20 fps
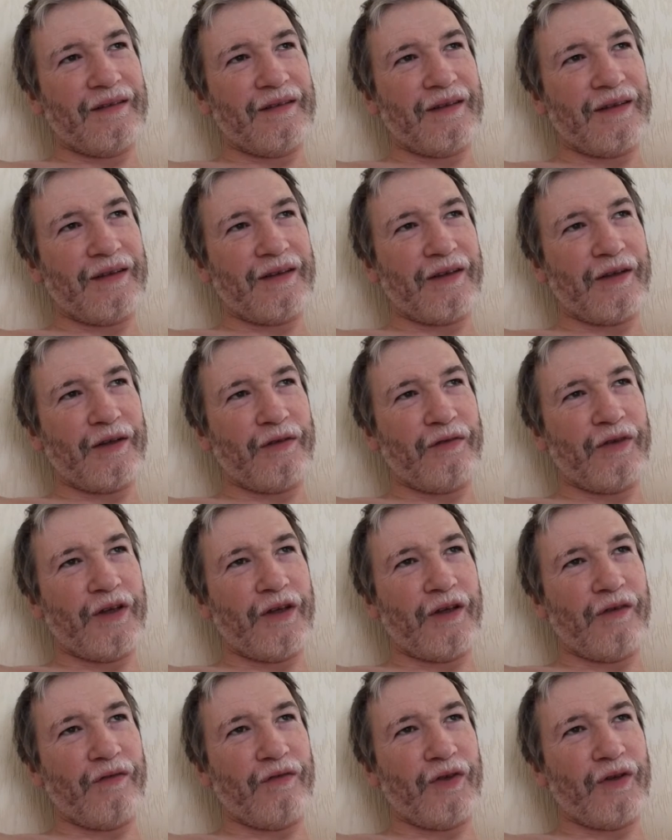they kind of
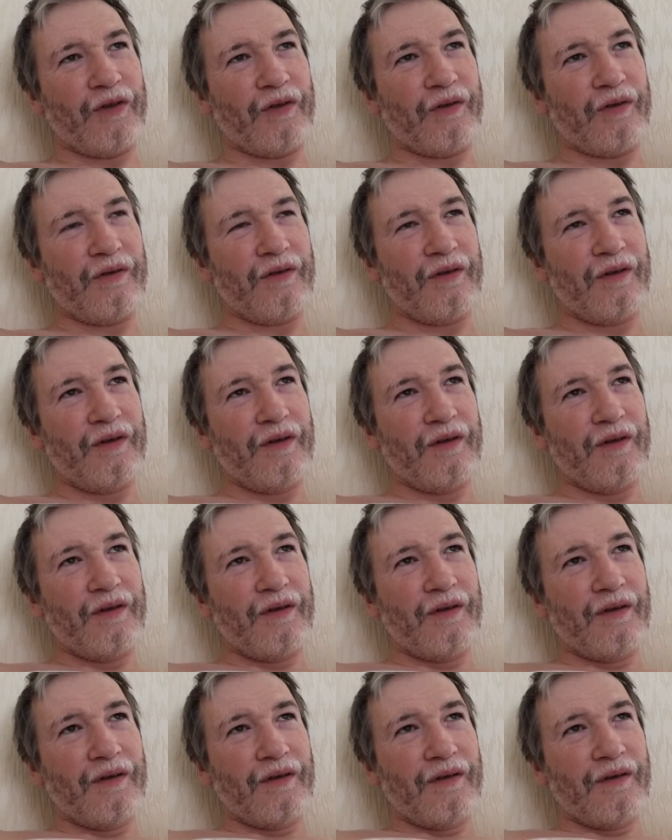give you
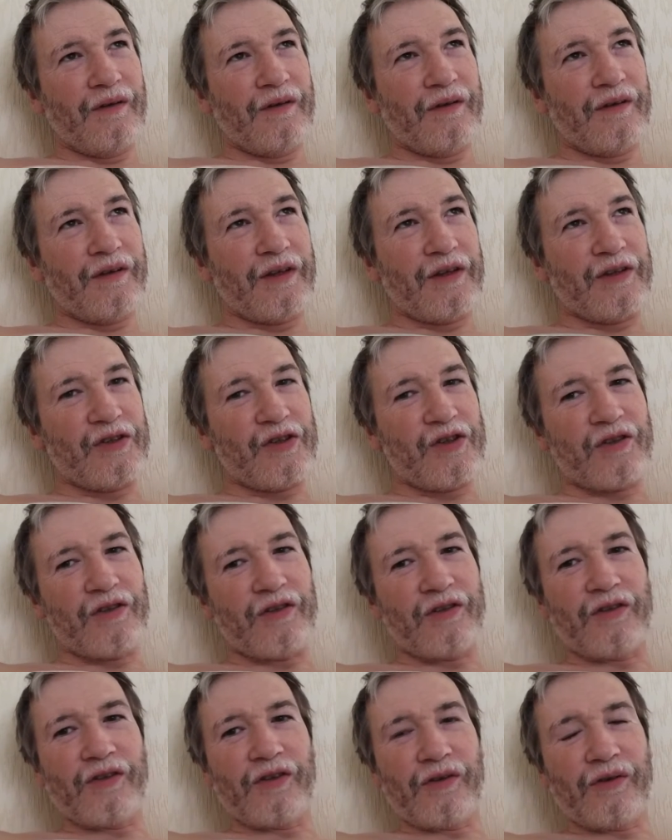things to
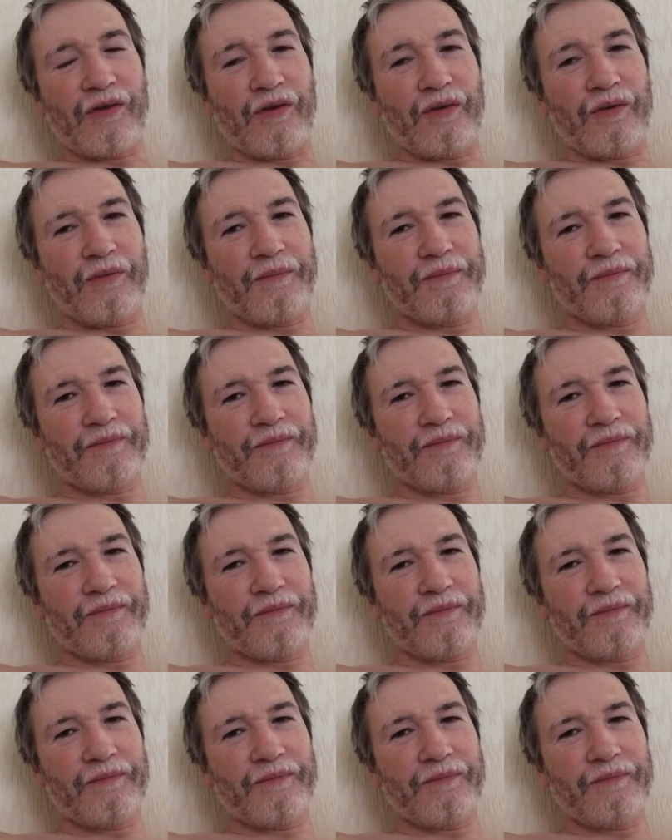do.